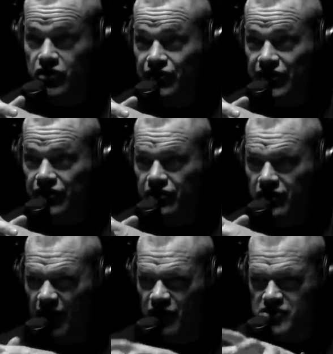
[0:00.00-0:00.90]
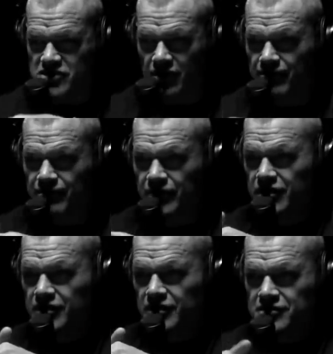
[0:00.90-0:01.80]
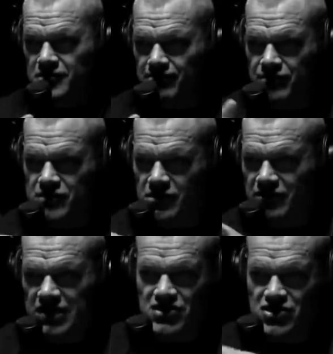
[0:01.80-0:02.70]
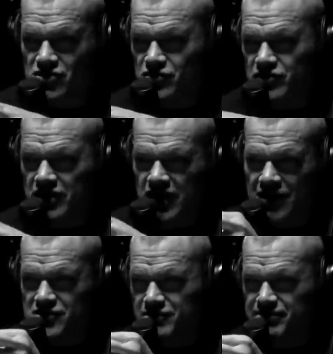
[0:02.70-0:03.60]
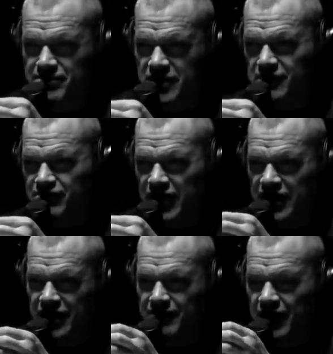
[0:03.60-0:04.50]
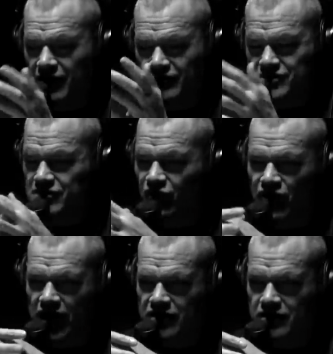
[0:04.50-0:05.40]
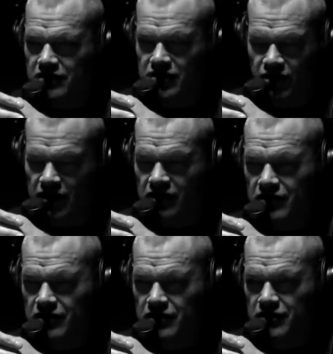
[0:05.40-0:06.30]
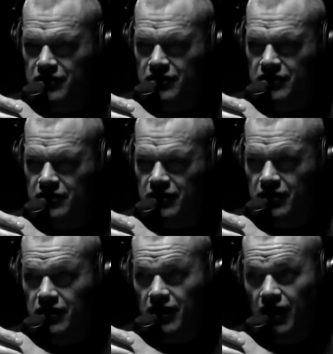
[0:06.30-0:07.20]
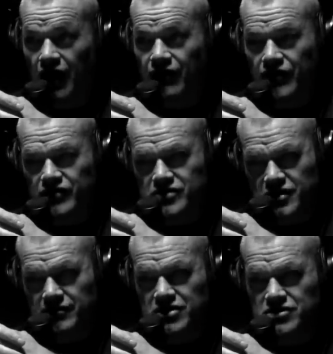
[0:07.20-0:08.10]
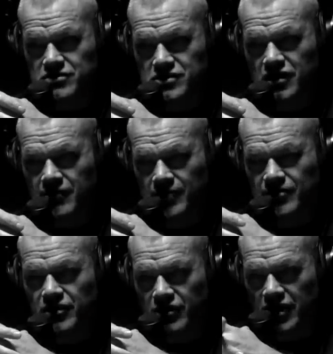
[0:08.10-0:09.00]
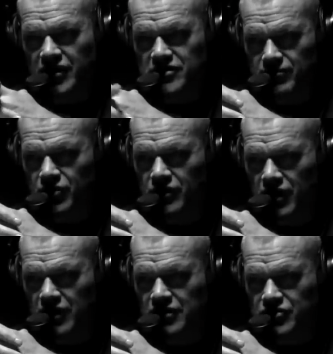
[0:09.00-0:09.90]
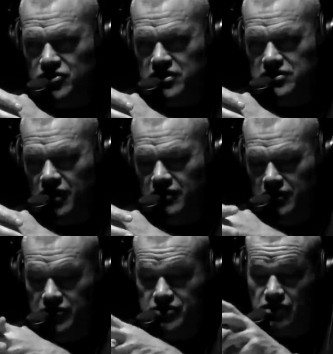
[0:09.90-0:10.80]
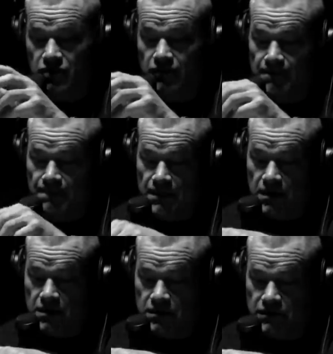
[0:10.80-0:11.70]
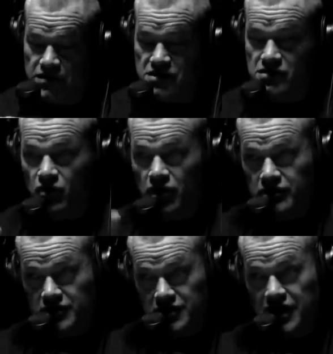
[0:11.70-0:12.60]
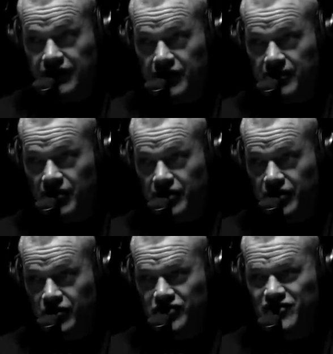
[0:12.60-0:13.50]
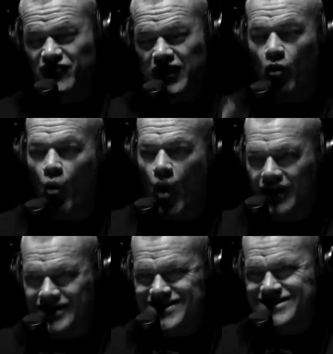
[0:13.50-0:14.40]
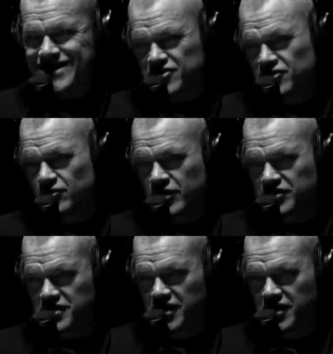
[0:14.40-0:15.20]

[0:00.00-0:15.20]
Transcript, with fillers: a good leader and there's some some some issue that guys are complaining about, it's no factor. You don't care. Mm -hmm. And then there's some issues that come up, and you go, okay, that's important. I need to address that. Yeah. So this is what he had the ability to do: is figure what is essential and what is